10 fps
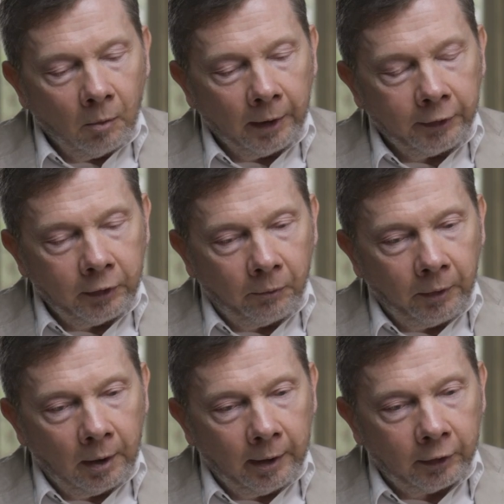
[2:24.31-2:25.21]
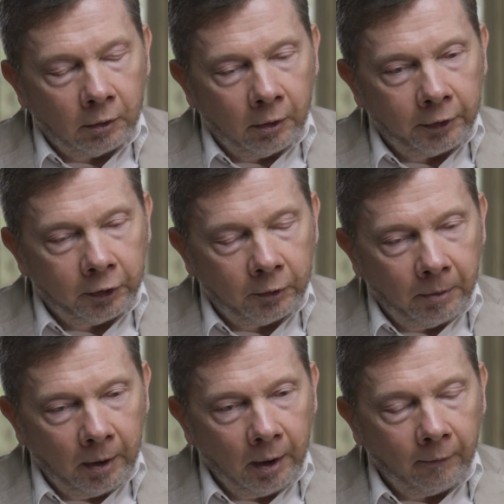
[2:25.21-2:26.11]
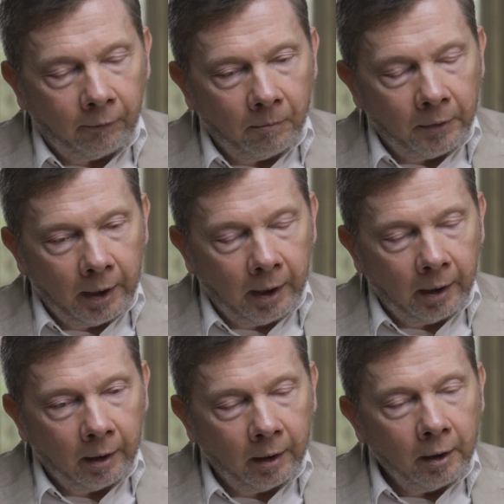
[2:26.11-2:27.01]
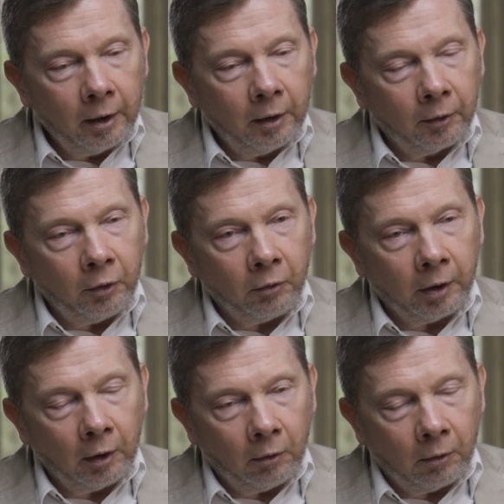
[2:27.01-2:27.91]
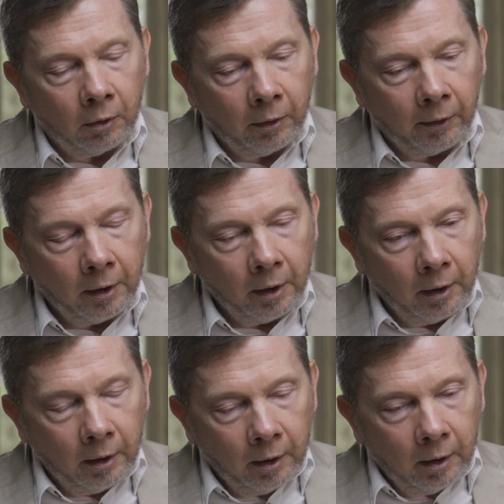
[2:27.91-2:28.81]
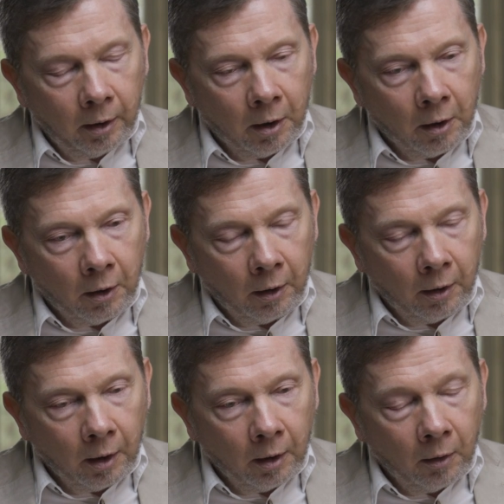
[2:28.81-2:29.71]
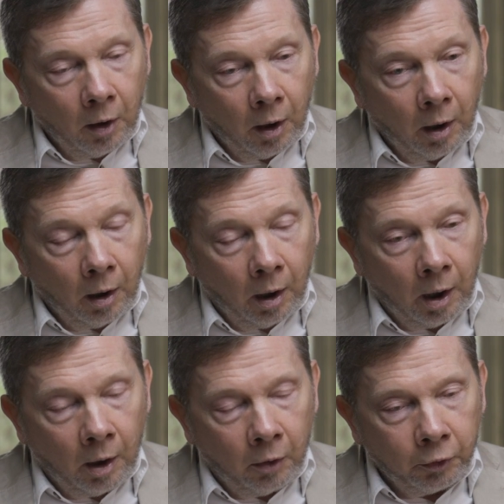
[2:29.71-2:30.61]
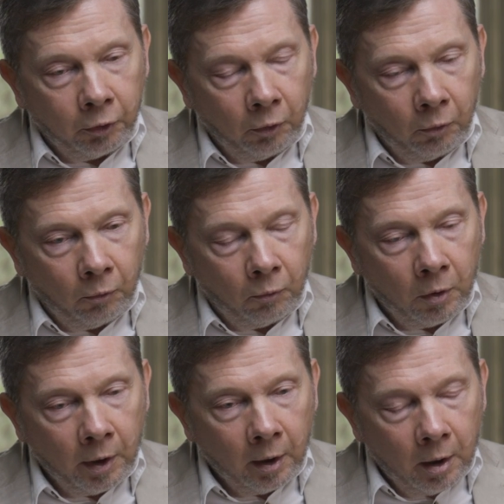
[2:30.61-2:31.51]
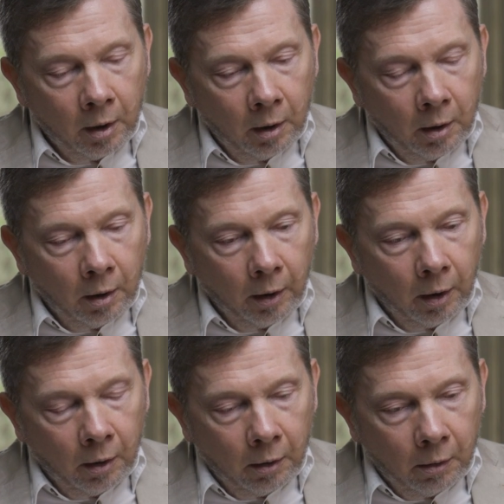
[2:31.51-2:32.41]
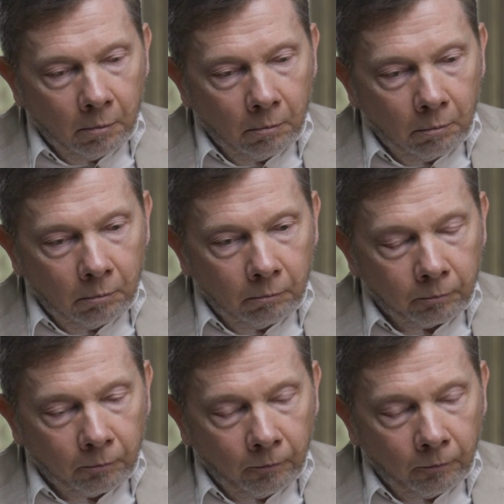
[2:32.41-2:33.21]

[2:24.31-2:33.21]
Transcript: Once you realize conscious being, from there you can look on uh, how to um,